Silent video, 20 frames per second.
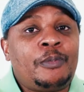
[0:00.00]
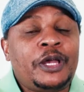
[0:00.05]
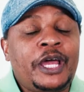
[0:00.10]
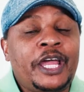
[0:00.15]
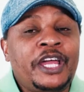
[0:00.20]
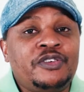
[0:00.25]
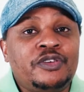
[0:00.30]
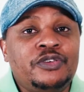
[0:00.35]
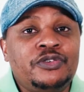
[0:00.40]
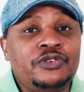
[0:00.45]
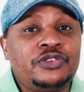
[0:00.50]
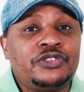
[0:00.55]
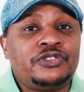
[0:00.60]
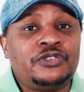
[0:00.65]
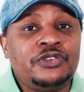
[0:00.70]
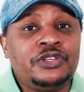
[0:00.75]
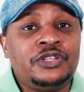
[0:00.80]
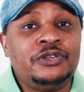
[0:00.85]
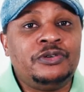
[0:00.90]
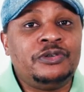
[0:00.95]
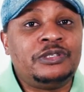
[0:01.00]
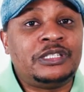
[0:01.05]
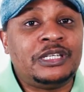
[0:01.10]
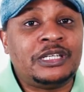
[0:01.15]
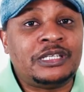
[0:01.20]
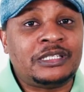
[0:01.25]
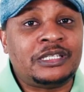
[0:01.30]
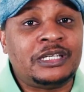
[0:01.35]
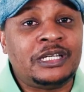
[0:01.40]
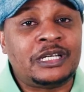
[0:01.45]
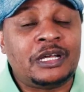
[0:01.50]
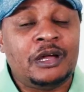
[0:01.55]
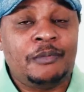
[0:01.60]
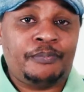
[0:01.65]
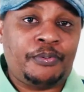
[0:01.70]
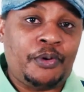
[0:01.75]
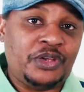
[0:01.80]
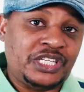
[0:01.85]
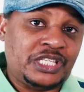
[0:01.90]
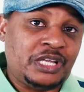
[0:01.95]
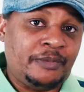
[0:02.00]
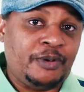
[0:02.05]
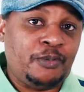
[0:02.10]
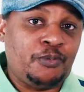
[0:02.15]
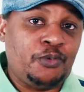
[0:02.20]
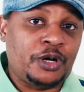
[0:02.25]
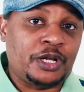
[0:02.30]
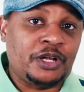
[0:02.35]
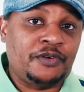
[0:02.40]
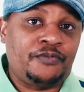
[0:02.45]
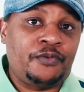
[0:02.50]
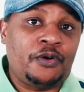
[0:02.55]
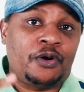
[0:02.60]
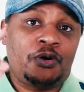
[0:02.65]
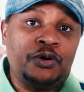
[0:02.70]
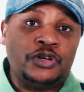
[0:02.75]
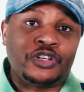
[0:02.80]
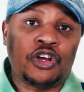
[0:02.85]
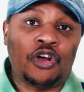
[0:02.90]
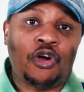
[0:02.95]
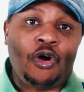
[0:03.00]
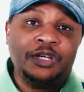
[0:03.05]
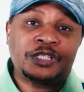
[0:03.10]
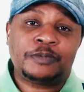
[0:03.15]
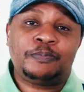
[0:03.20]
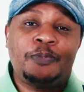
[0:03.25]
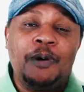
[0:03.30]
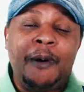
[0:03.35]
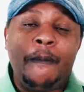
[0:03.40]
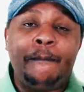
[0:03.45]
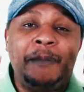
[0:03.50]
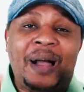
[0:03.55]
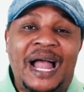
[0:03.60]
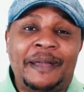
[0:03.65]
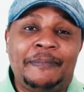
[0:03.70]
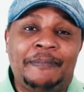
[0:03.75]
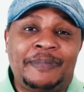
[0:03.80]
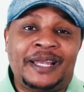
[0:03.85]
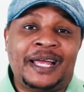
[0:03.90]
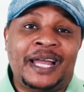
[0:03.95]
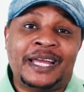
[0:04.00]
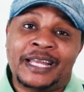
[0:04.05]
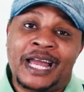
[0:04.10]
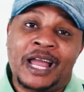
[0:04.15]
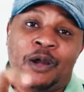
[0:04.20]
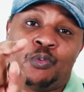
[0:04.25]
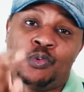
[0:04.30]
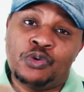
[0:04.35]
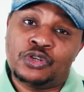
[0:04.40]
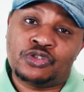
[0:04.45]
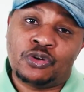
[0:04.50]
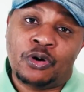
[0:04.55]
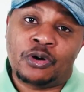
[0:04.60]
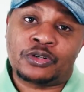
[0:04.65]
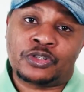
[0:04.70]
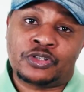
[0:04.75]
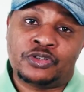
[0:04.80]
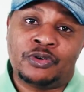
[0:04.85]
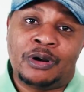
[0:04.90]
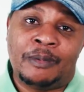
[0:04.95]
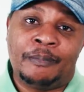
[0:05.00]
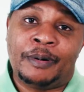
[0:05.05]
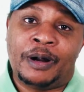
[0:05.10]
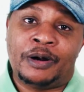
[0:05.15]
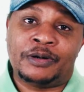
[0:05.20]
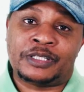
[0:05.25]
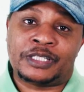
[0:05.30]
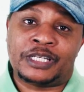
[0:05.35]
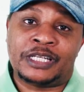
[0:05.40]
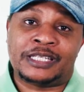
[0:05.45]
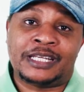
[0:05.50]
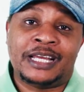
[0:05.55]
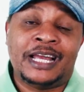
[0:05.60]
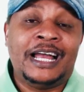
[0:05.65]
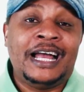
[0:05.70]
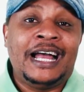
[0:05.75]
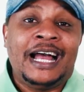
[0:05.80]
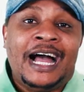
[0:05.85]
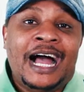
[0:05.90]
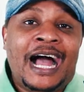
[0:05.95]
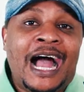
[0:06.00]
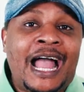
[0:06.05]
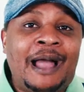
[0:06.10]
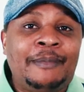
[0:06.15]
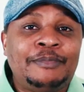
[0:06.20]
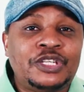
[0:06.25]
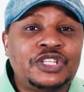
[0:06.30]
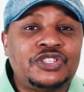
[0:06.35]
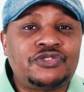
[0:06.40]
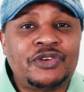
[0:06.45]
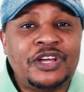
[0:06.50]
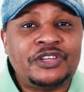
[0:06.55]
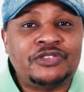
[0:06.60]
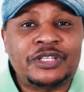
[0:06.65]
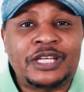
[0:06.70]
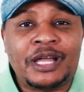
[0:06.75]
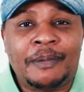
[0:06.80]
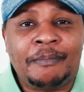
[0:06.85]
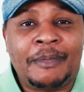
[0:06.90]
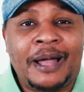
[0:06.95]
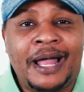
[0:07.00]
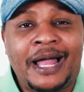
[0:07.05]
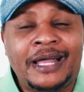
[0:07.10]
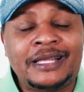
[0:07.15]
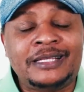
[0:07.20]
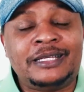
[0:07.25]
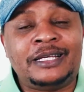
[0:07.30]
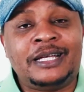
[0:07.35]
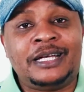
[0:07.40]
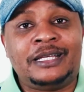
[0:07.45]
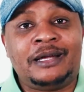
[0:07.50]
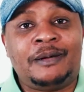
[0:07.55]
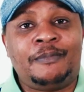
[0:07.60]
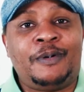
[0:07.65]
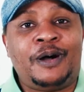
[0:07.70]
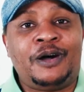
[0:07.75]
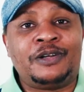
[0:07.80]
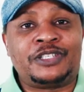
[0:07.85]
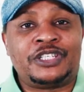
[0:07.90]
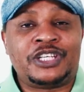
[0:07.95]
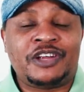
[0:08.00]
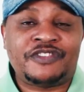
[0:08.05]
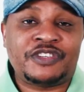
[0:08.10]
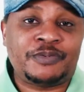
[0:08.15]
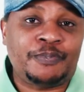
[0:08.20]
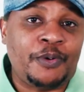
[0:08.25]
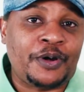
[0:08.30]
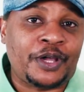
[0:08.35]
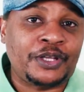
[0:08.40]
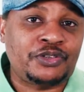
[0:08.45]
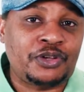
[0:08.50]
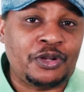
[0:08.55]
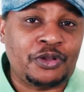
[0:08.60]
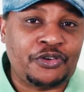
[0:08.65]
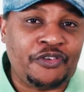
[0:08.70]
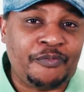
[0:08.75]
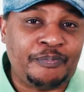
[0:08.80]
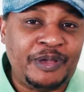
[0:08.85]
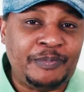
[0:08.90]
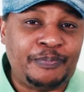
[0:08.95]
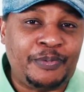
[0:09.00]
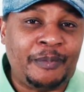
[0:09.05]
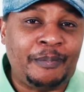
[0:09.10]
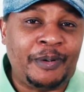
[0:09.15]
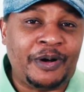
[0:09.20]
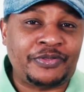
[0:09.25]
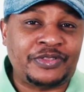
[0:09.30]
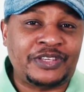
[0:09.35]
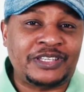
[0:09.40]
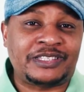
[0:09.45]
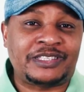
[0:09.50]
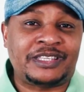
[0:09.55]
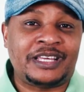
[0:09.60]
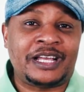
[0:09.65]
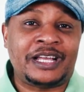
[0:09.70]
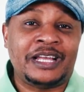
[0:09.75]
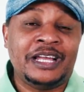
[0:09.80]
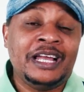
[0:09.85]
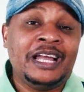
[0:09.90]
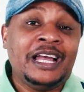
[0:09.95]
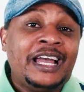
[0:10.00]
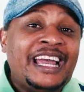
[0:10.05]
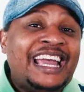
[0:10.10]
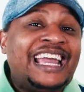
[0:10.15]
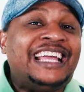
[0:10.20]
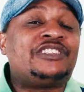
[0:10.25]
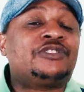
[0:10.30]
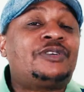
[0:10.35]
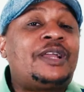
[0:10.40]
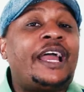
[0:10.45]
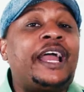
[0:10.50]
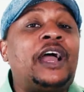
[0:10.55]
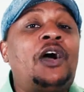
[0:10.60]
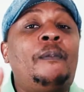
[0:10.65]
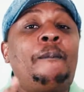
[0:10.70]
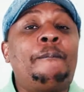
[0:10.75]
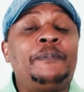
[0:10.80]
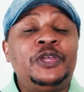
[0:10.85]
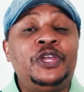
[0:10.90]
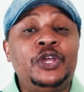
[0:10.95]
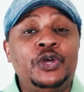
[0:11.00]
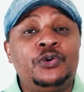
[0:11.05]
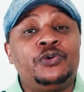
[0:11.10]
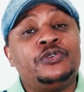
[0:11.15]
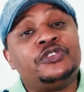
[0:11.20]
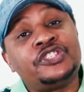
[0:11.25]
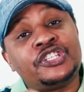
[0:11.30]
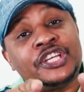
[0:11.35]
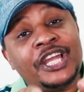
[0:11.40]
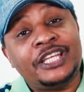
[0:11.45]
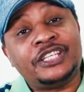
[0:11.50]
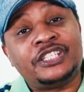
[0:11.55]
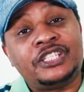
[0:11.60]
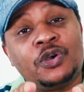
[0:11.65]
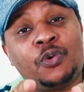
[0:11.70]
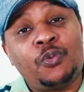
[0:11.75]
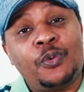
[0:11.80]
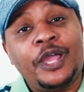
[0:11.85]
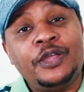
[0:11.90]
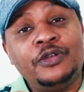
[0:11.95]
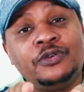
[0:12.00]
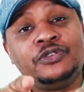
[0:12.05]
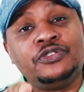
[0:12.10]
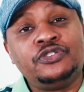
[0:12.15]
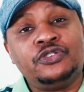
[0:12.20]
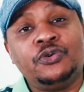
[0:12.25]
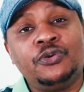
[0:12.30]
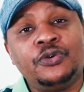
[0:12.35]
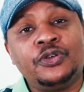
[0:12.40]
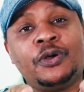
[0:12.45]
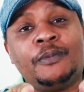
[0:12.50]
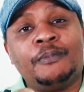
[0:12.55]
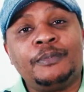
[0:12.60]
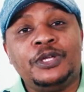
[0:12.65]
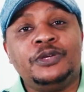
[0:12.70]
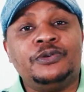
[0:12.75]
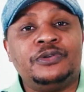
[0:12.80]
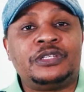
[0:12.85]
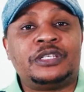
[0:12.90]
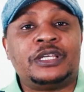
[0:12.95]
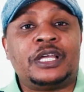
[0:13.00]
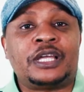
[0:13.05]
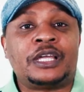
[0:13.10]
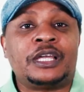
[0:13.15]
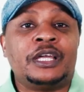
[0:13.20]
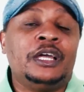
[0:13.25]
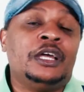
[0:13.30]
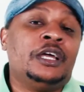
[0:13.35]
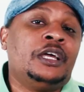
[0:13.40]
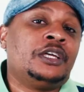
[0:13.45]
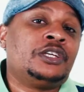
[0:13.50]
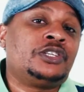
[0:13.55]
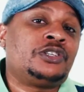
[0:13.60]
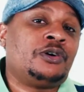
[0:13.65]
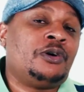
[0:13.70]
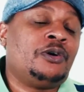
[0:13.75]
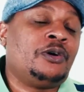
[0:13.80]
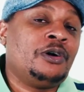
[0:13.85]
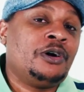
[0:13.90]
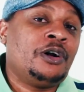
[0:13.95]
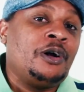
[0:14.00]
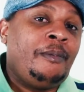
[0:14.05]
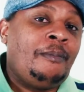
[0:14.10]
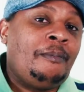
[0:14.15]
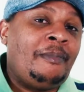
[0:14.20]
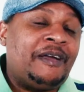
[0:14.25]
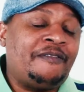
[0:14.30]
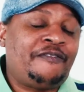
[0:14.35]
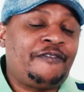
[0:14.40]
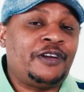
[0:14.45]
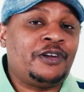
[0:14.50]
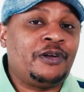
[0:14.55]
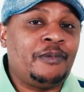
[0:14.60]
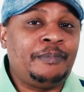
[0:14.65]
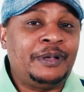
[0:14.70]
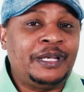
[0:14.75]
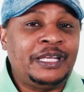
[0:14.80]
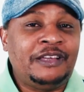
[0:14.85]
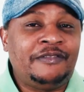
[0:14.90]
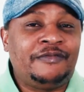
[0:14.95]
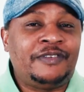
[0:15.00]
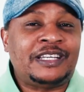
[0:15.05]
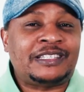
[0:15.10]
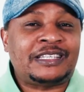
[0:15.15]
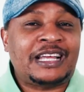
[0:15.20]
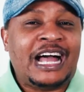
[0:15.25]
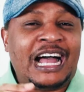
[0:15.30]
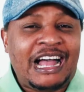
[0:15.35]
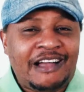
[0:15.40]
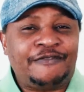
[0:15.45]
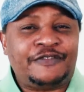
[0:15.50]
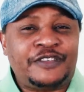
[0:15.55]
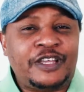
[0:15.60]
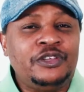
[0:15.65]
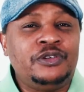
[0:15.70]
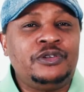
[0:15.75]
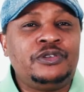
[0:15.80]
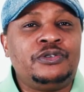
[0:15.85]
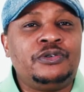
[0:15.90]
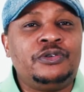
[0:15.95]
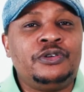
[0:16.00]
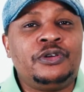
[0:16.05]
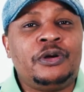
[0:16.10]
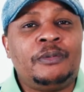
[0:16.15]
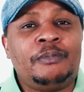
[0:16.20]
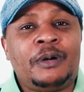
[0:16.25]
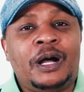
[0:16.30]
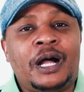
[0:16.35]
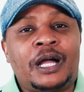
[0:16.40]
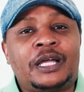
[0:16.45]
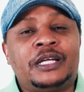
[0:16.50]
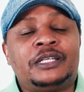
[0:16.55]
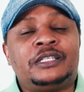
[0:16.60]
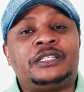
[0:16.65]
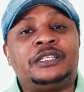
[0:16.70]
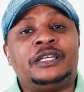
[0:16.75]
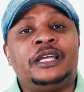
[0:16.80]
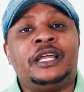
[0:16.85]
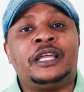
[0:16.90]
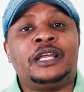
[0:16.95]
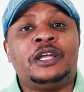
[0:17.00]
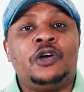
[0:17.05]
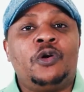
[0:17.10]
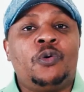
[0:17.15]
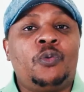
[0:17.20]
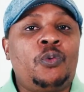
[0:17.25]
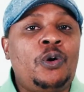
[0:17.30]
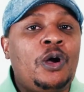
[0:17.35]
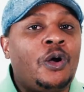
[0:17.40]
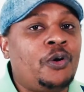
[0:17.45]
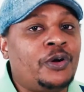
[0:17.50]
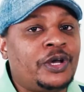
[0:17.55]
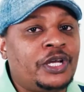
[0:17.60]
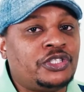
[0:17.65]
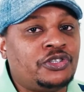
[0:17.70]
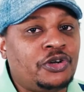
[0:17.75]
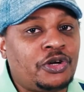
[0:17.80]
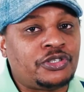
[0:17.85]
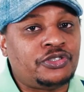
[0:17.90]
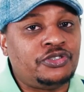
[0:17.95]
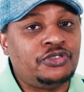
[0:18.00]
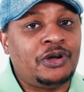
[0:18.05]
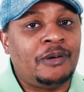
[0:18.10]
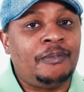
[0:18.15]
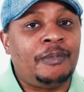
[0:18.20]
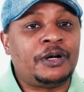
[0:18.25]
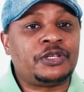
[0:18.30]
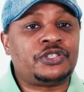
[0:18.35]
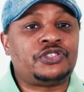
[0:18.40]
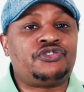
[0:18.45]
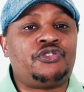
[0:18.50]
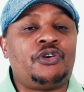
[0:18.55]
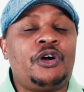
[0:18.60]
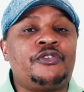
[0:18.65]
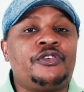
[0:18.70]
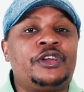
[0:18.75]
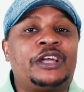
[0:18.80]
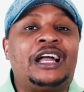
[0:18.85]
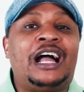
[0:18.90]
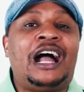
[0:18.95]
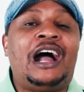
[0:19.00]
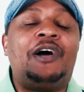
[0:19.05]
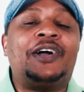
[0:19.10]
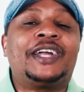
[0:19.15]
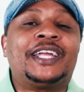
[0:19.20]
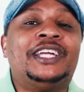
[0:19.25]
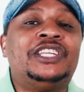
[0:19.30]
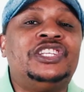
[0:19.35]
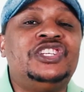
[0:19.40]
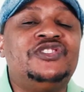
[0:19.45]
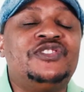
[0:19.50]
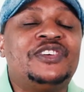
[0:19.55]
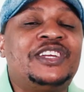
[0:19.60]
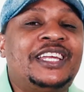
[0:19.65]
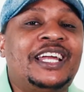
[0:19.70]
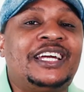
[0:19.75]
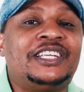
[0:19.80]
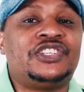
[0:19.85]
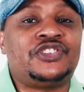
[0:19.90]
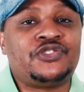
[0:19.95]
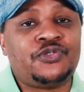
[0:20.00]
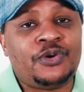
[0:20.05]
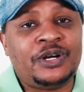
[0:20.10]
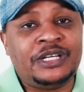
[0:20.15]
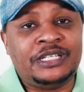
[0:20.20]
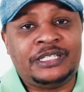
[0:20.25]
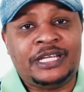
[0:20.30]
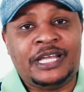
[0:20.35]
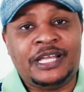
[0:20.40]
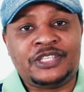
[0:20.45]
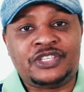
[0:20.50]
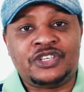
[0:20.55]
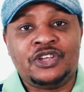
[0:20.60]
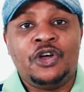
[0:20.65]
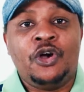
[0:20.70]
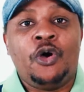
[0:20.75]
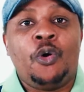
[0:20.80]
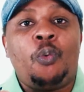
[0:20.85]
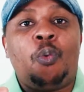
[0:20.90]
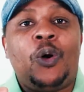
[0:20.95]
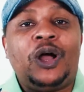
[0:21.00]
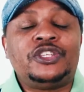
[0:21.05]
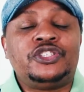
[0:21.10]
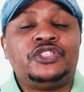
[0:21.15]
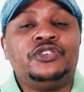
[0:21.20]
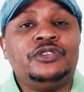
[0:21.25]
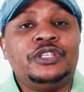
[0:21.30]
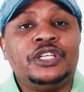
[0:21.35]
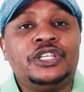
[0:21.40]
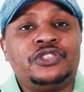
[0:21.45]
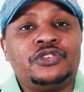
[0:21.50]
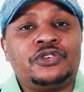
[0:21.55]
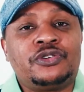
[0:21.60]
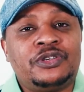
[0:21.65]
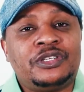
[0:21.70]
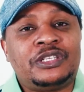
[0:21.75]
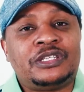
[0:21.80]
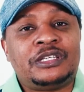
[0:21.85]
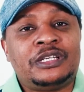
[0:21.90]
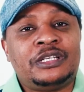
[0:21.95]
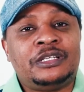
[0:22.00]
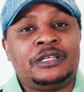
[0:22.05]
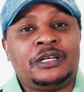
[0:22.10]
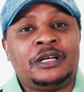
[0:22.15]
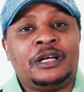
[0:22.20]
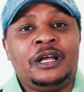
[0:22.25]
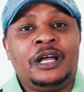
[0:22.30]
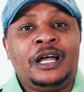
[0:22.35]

going to introduce to you, ding ding, a project I've been working for called Gospel Pipeline. I will talk to you about it. I am just trying to get my head about it. I've spoken to a lot of people about this thing. It's going to help you change the way you do your music. So, my fellow believers, after you do your marketing, we're going to talk to you about touring. How can you get tour dates? What do you need to consider?